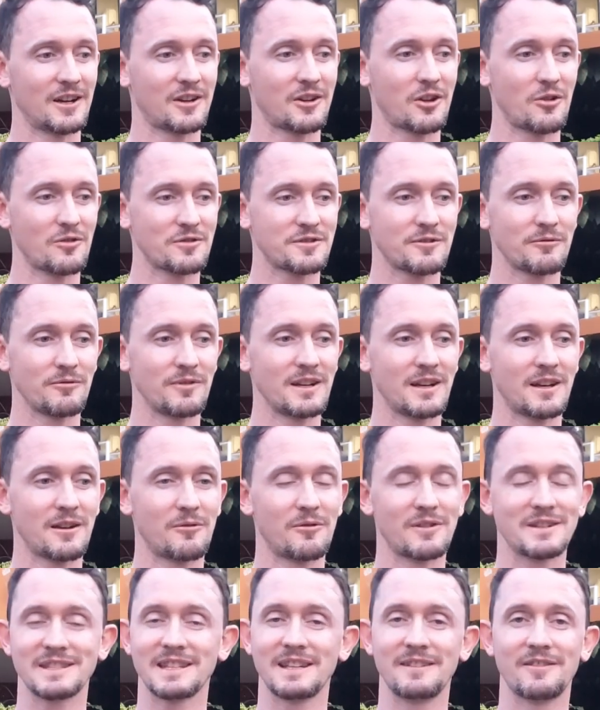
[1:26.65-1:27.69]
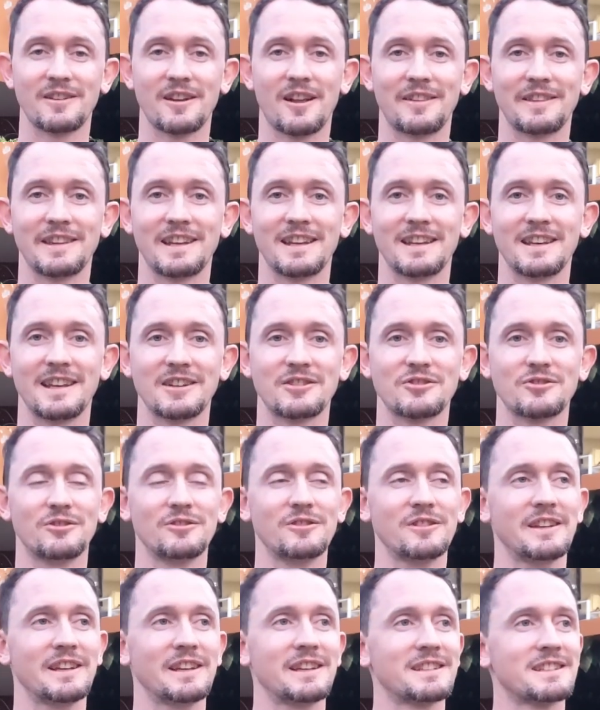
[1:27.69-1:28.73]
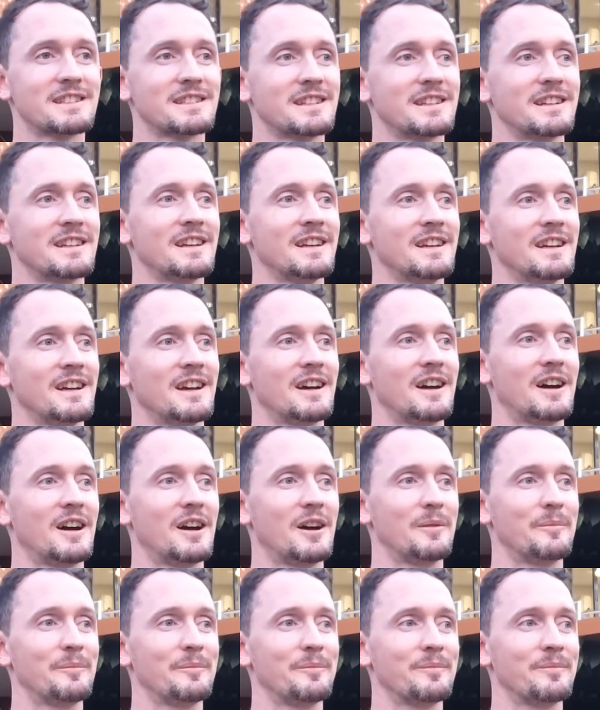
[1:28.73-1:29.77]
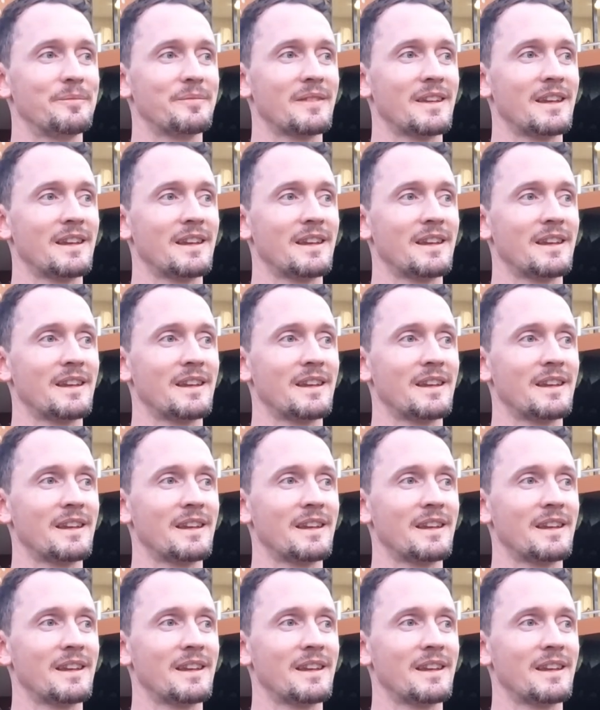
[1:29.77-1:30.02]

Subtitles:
Costa Rica wasn't even on the initial list. Um,